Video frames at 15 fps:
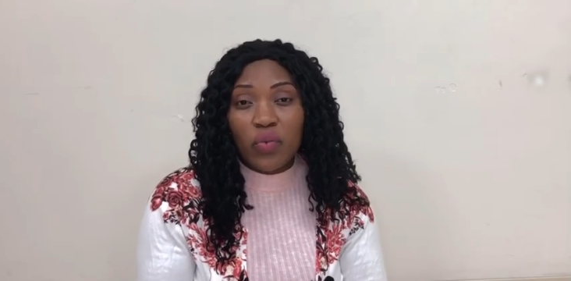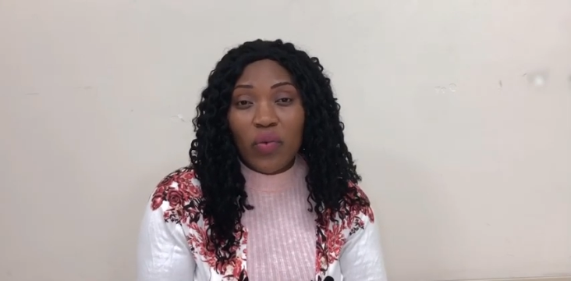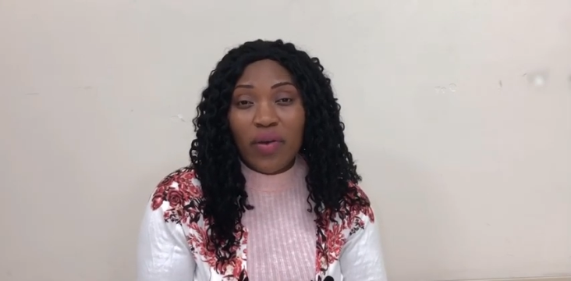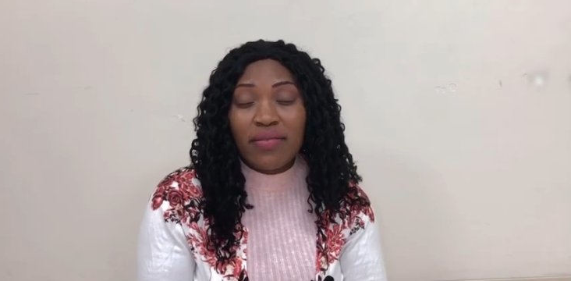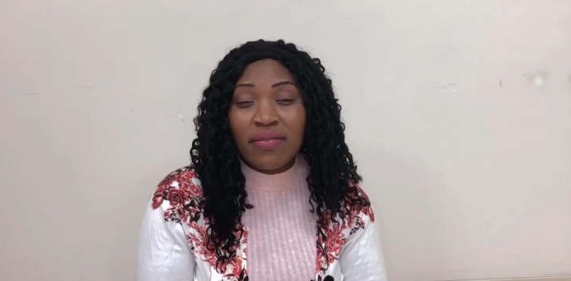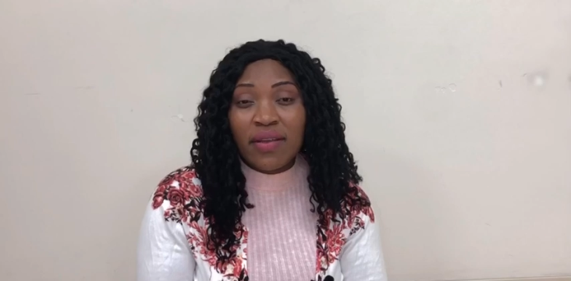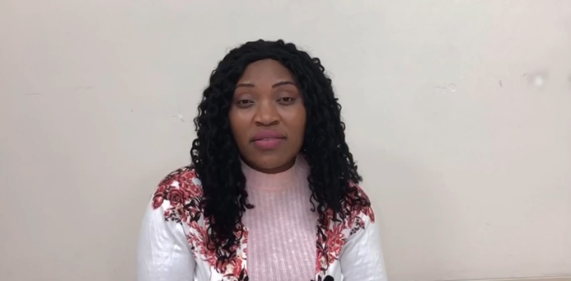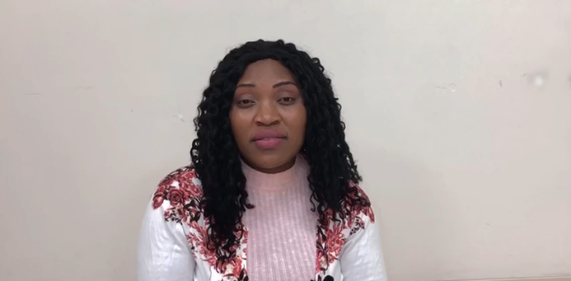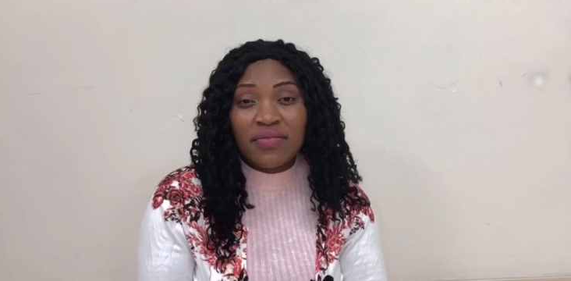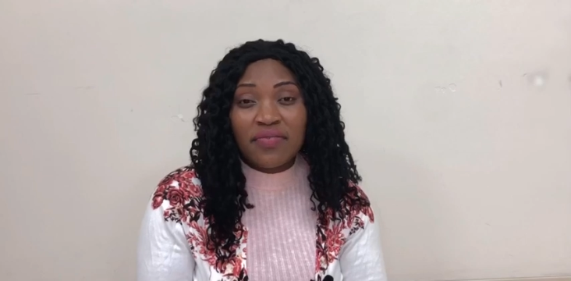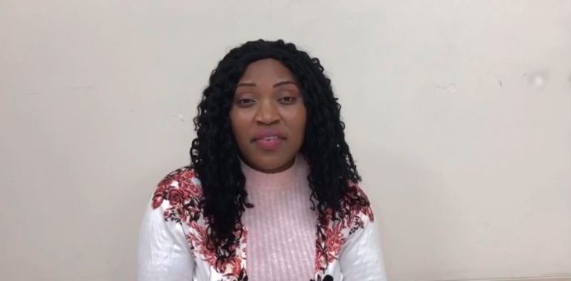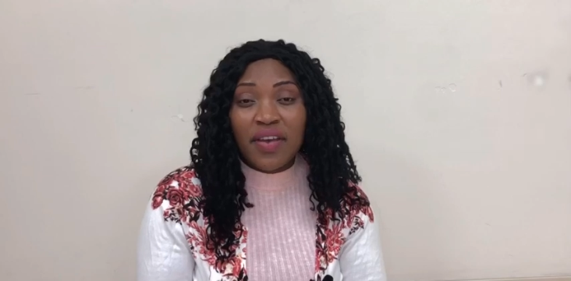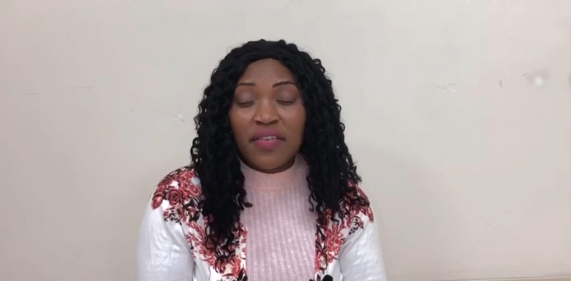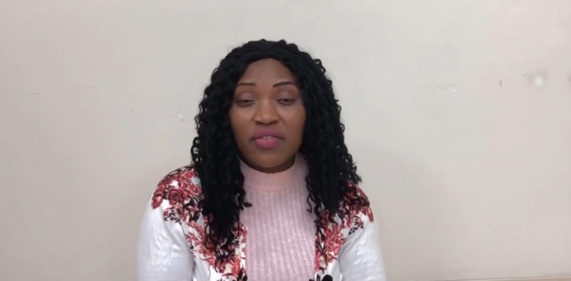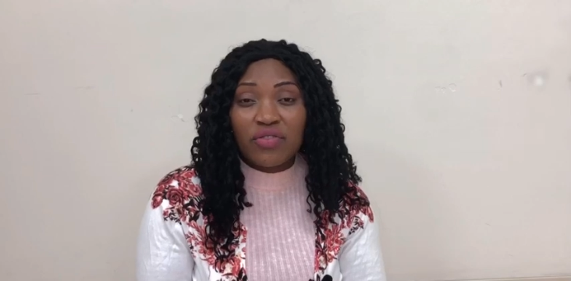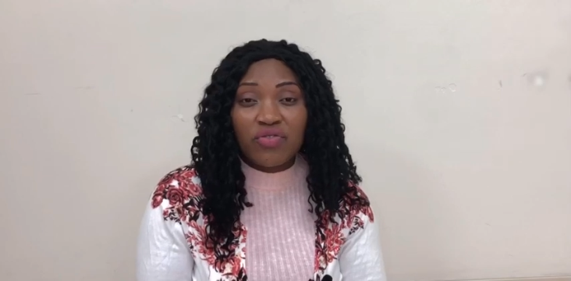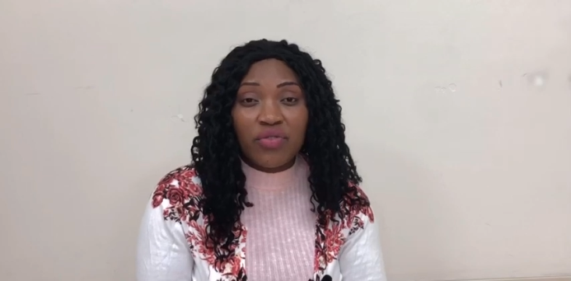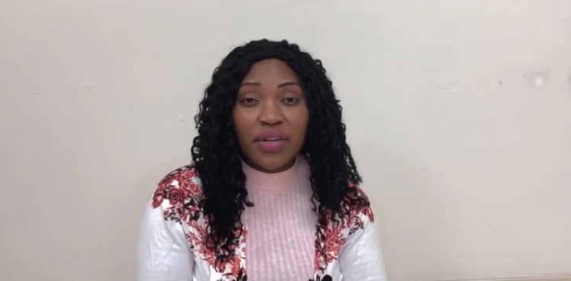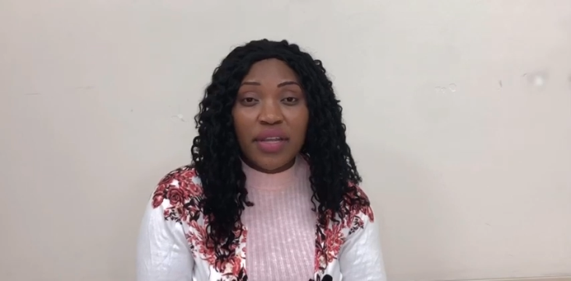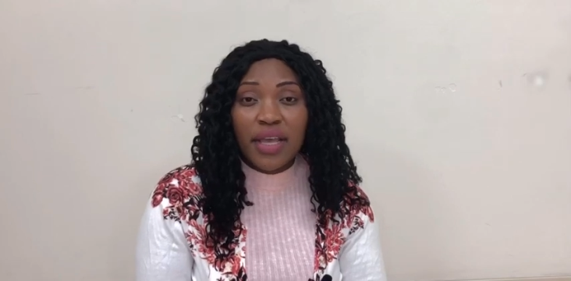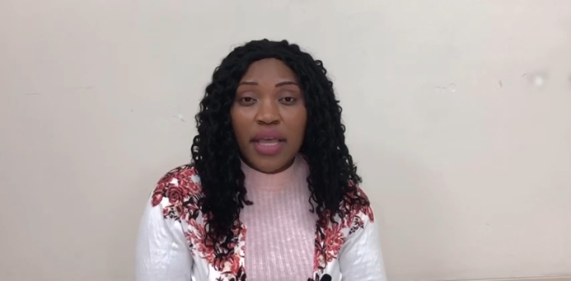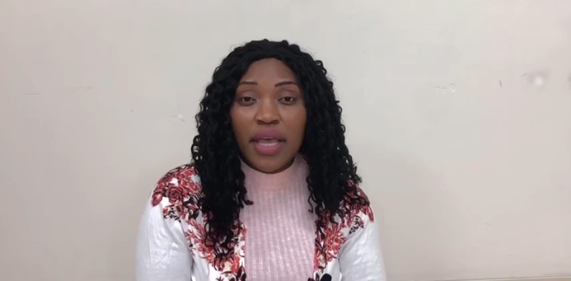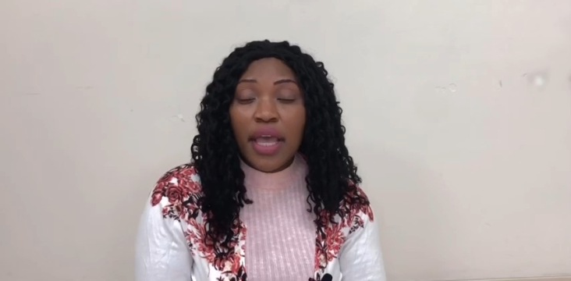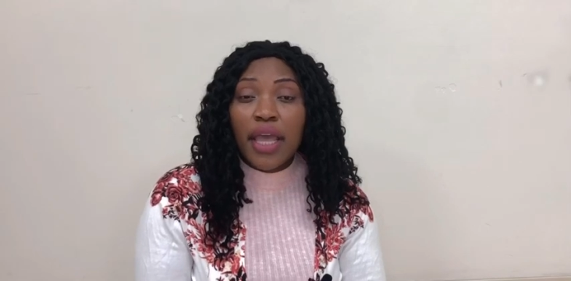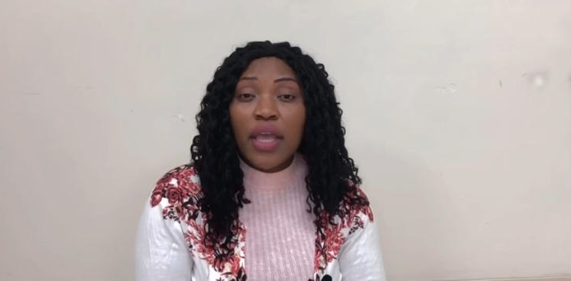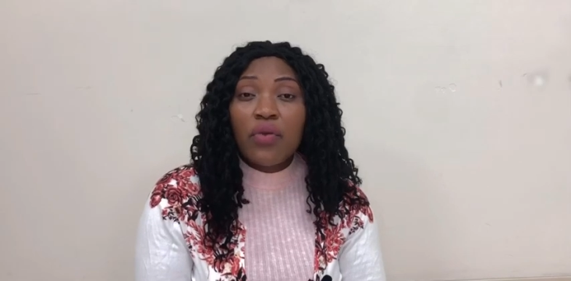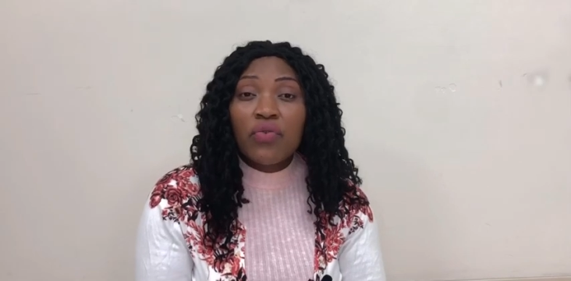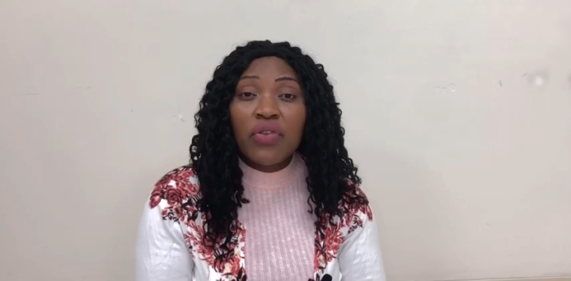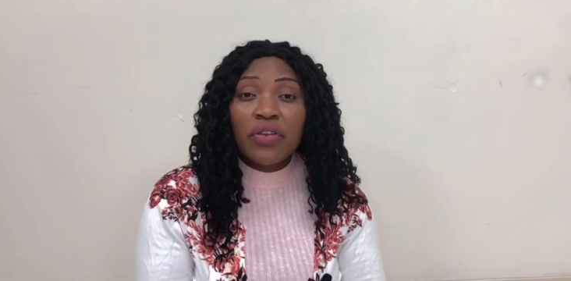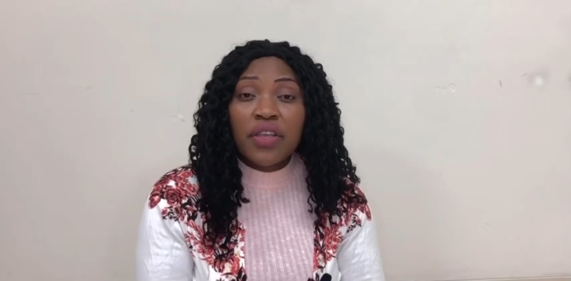1,500,
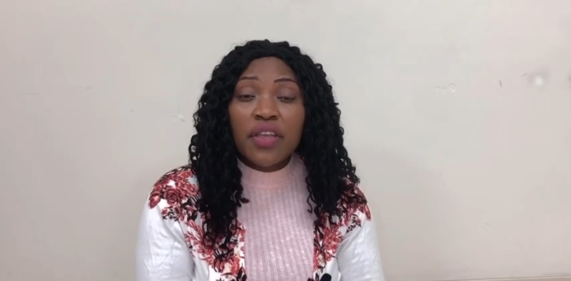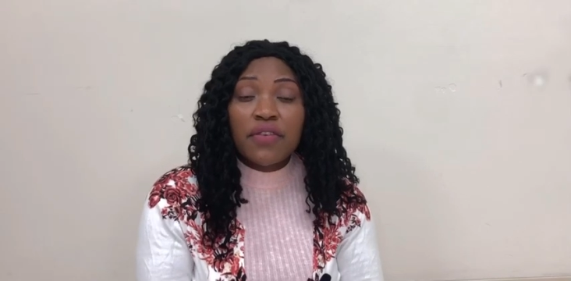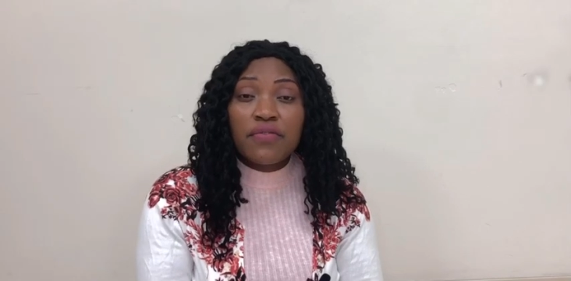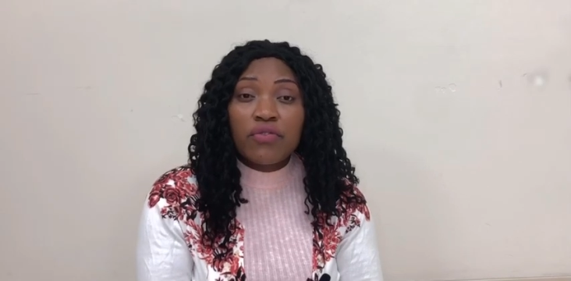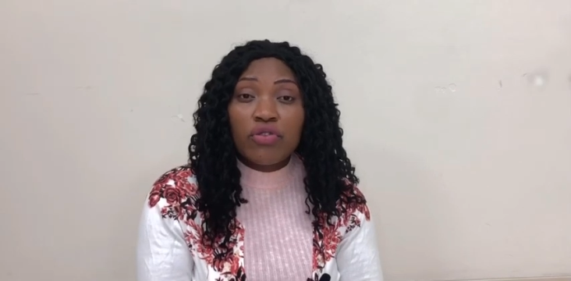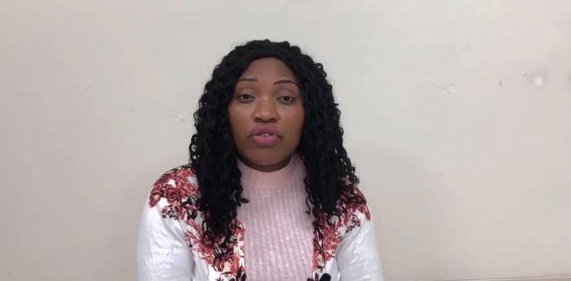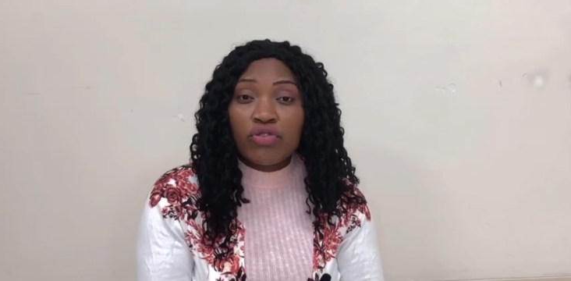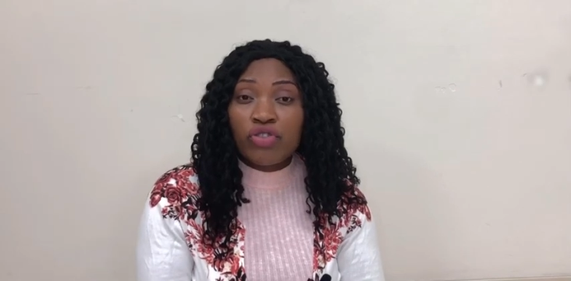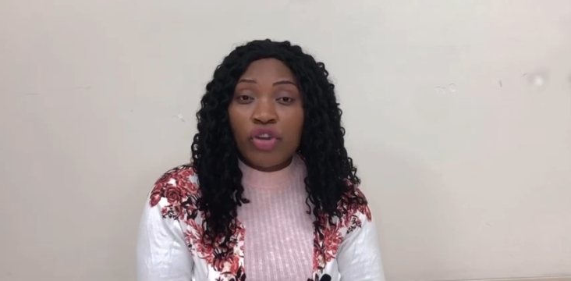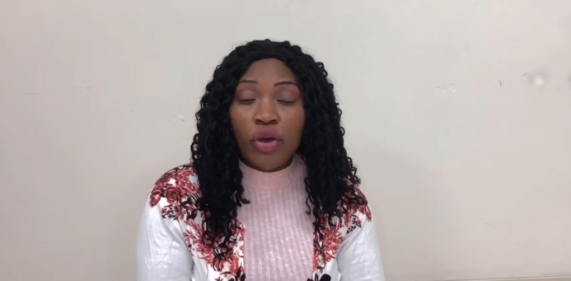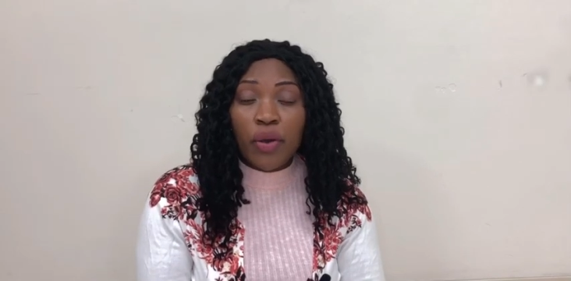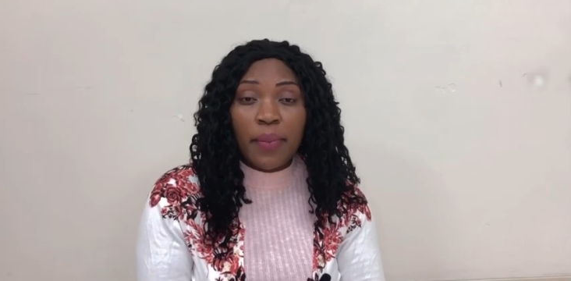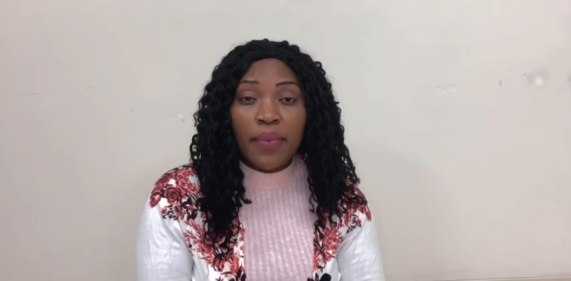he will not give you the job.